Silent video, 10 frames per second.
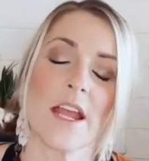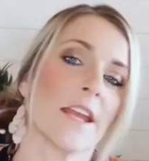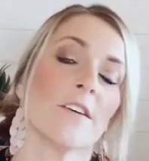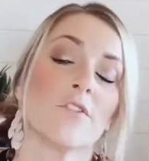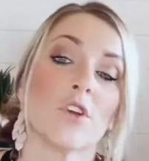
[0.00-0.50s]

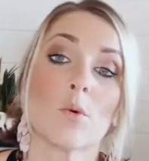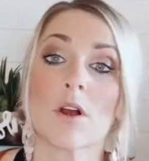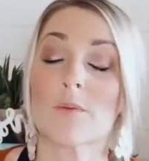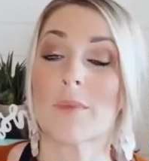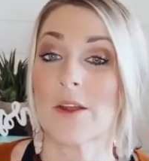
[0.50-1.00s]
If you
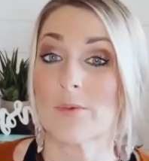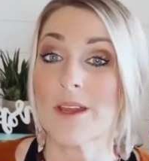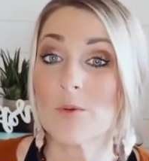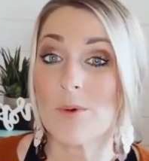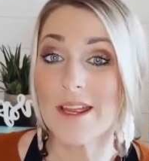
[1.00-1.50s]
are my
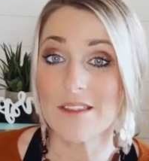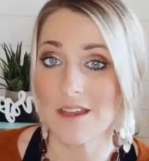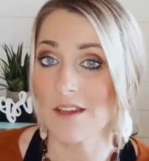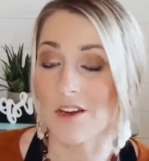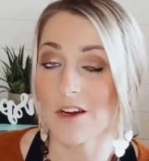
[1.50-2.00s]
read-write
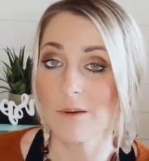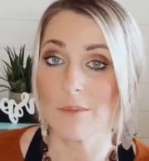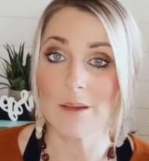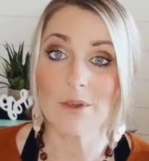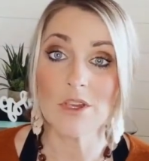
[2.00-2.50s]
thinker and
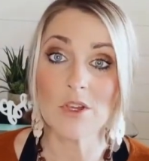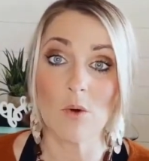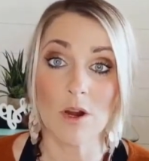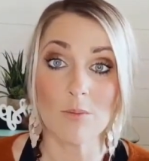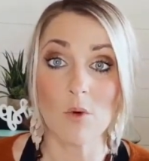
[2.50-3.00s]
maybe you
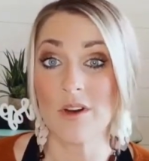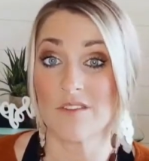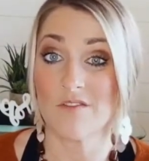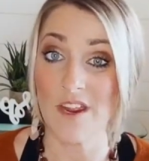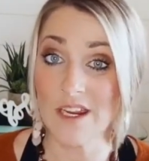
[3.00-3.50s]
are more
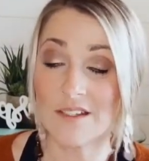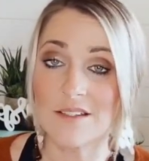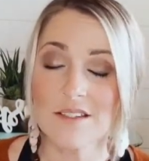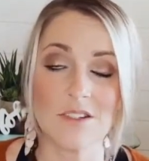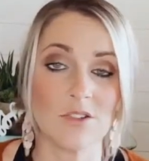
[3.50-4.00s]

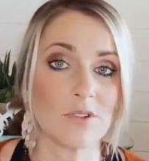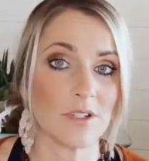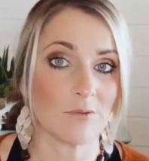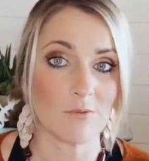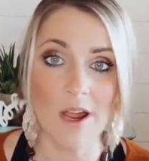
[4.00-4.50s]
advanced and you
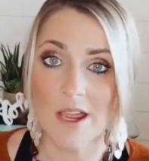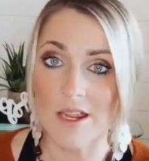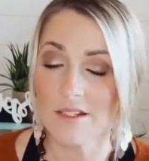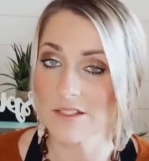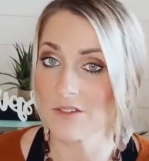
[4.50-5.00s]
can
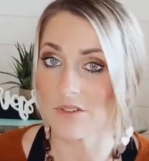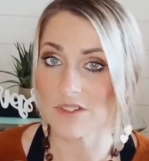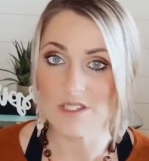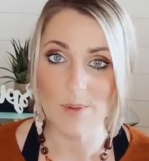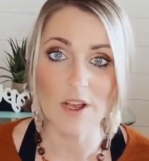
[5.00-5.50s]
write and you can
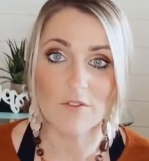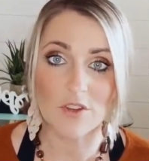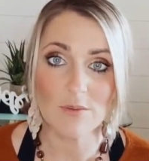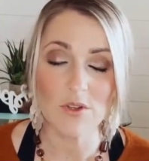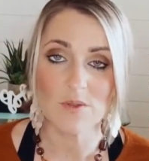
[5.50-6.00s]
spell for
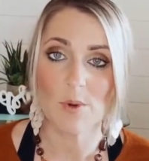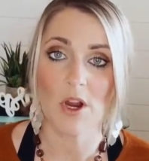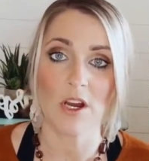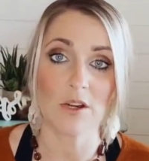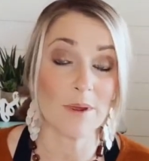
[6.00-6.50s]
the most
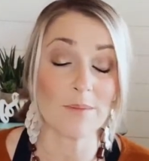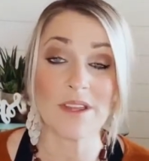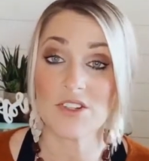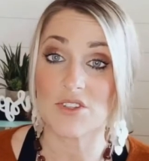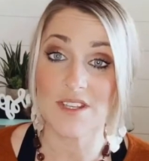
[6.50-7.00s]
part, or maybe
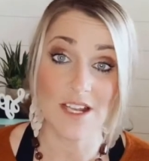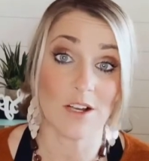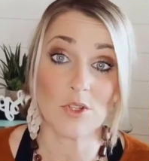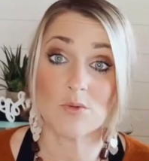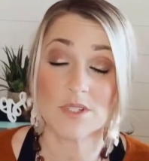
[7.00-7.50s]
that's just
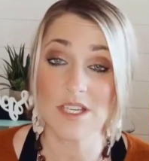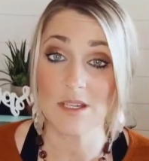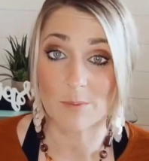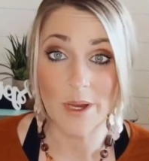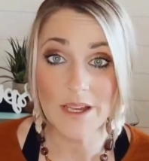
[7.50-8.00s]
how you
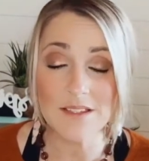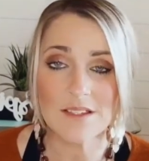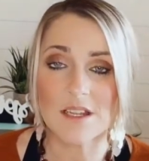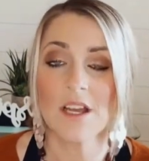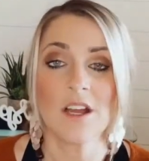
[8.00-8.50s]
tick
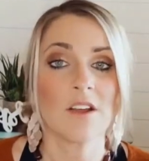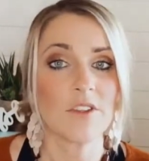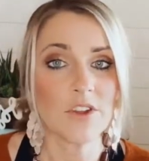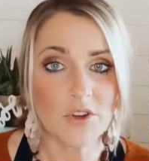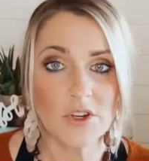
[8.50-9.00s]
best,
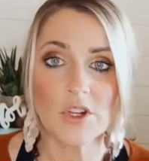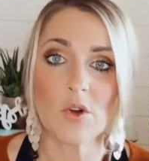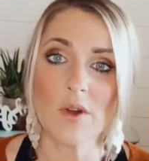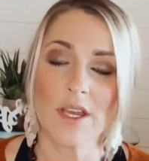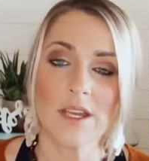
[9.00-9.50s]
then you're going to
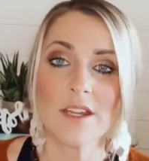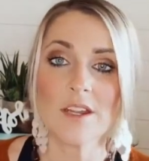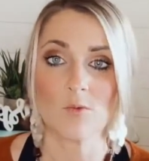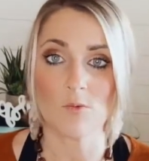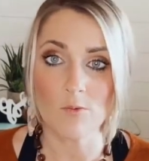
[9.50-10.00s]
go ahead
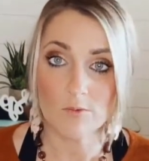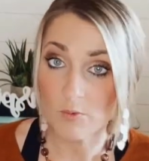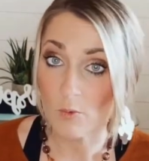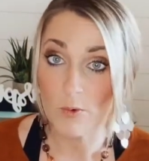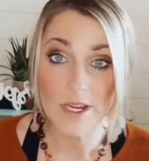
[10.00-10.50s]
and
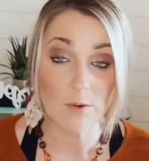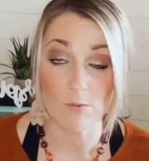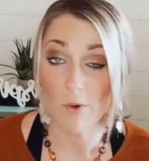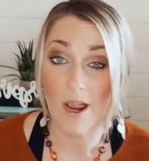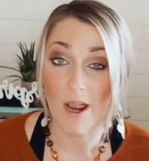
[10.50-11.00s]

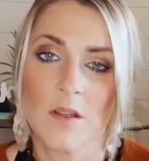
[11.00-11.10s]
rewrite.